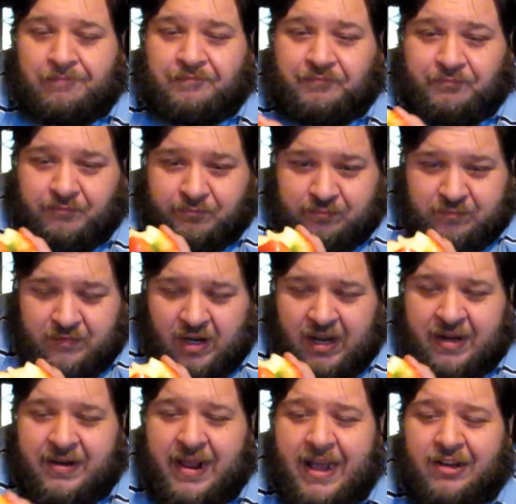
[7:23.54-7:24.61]
Oh,
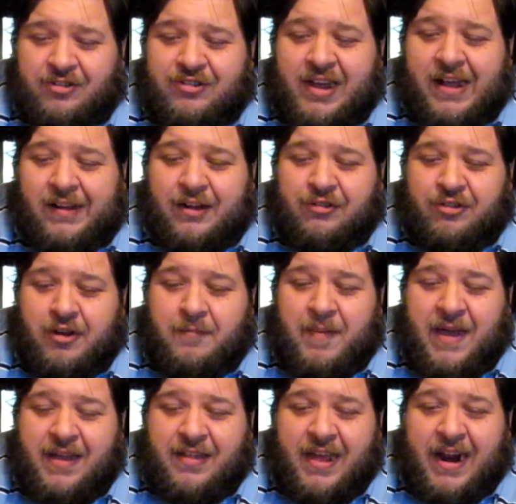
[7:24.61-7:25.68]
you are Next totally challenge should
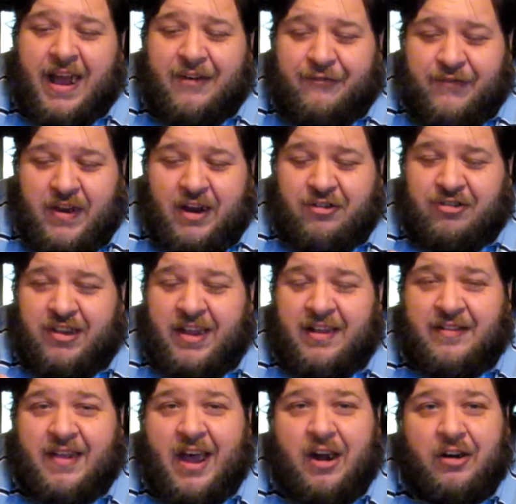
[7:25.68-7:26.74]
be that I finish the
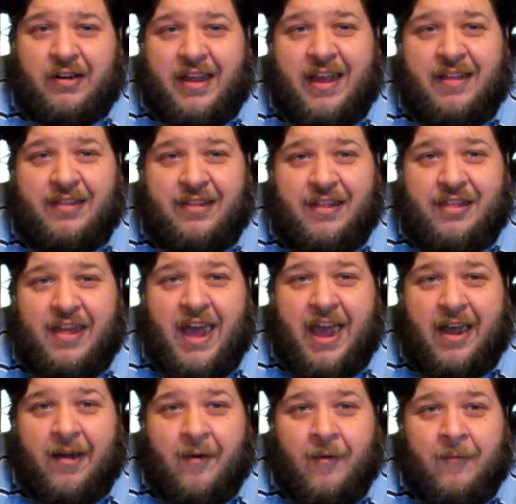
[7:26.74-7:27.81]
entire the
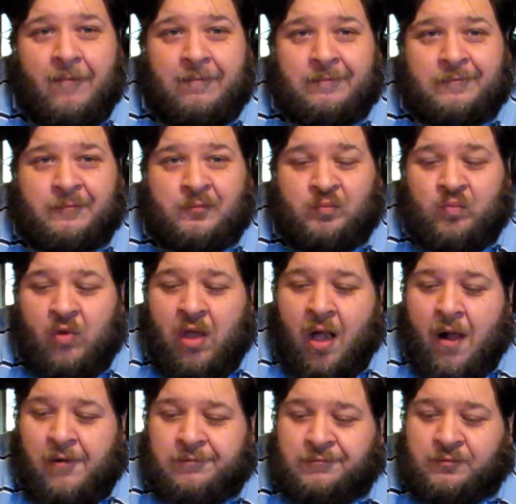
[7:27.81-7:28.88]
thing.
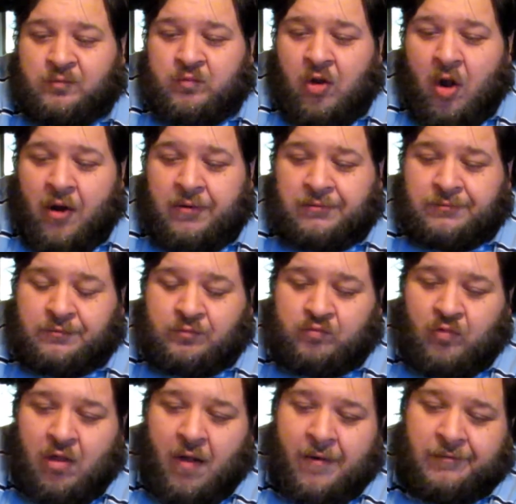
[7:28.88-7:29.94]
How much is left?
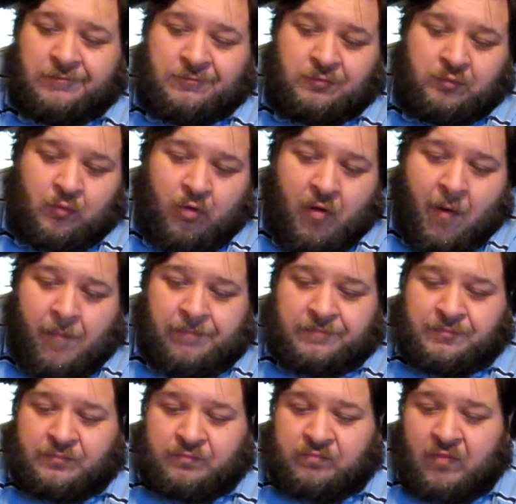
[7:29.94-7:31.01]

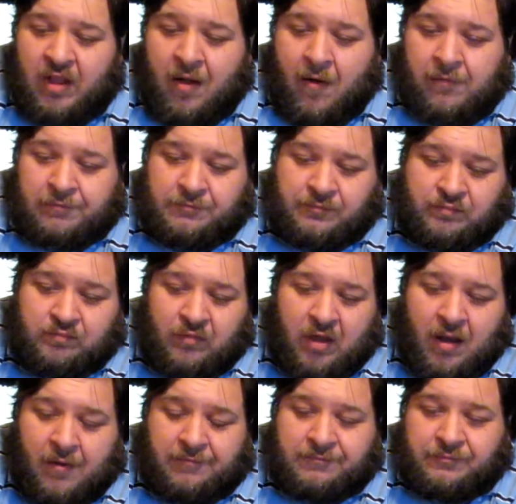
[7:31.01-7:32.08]
How much did you
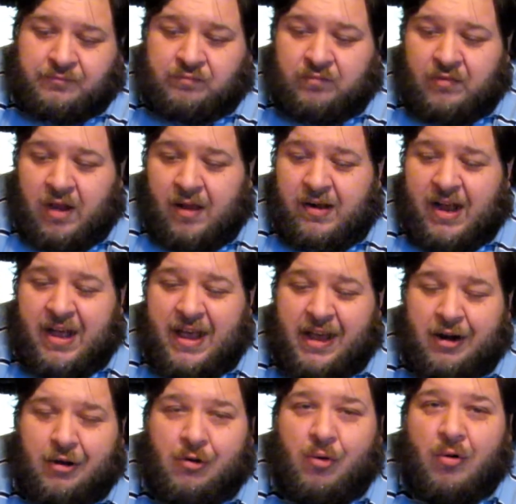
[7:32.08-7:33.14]
eat? Half of it? I
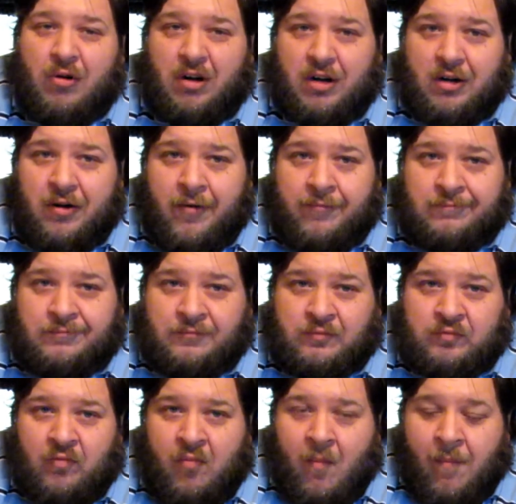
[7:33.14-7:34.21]
had a quarter.
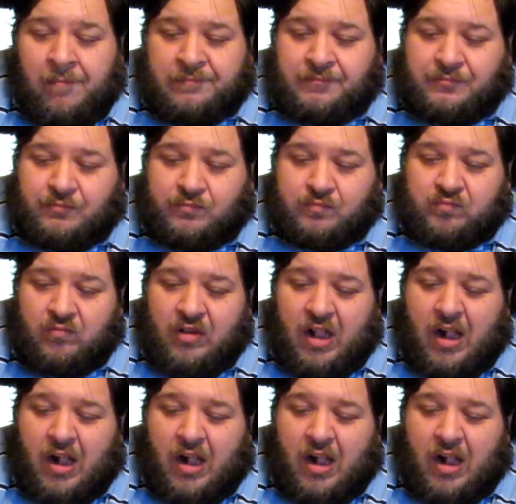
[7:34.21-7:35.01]
A quarter of it.